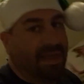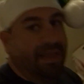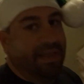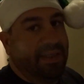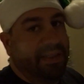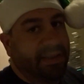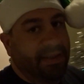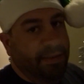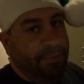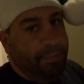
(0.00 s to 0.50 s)

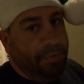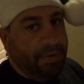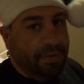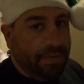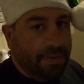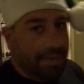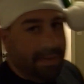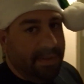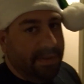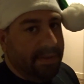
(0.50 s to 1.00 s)
got up
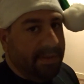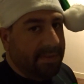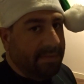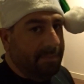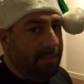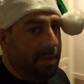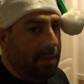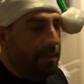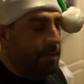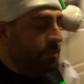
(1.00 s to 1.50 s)
early this
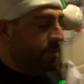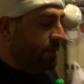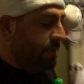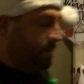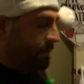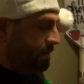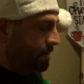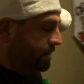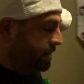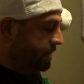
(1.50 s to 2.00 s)

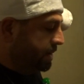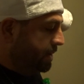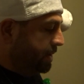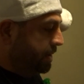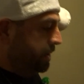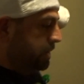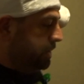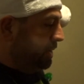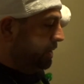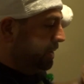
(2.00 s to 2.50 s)
morning.
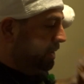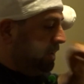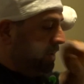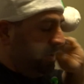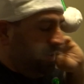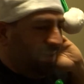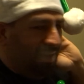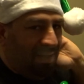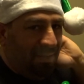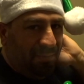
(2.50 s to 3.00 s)

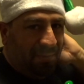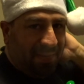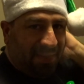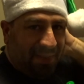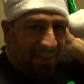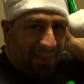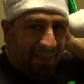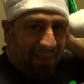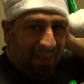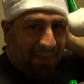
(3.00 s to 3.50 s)
I
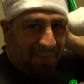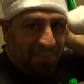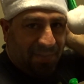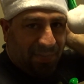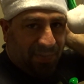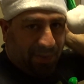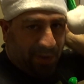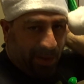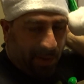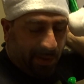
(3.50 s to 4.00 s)
wanted to get a
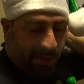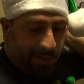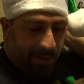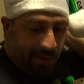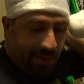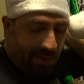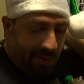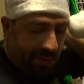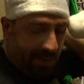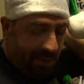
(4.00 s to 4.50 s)
start
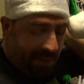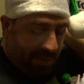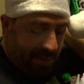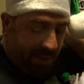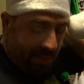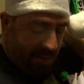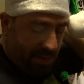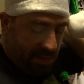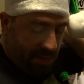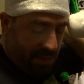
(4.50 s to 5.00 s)

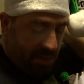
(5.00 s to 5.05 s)
on